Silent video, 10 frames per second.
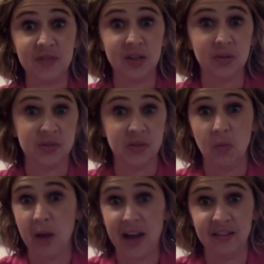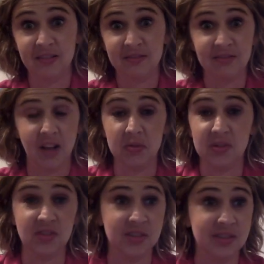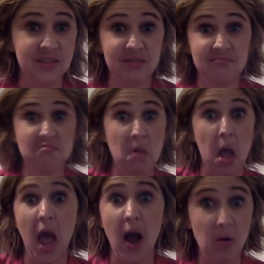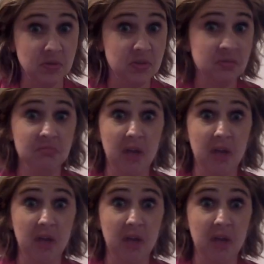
It was so bad. I was just out.